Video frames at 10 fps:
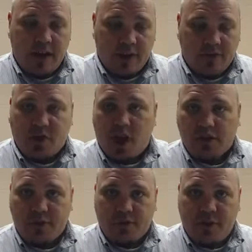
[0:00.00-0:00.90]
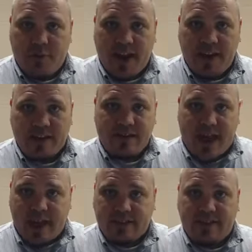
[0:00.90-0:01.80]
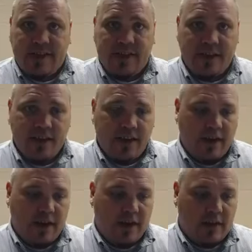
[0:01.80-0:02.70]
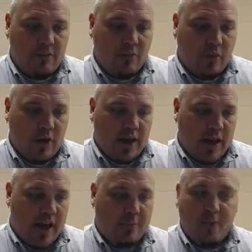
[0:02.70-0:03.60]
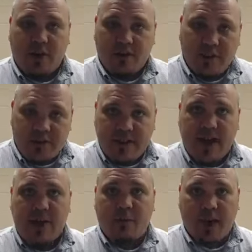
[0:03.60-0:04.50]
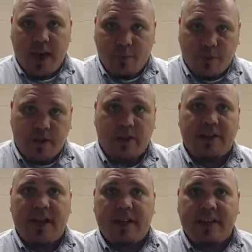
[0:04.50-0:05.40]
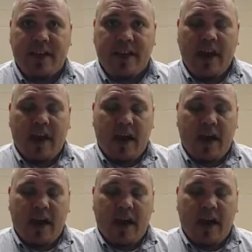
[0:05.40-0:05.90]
Scholars debate exactly what happened on this day and what happened on that day.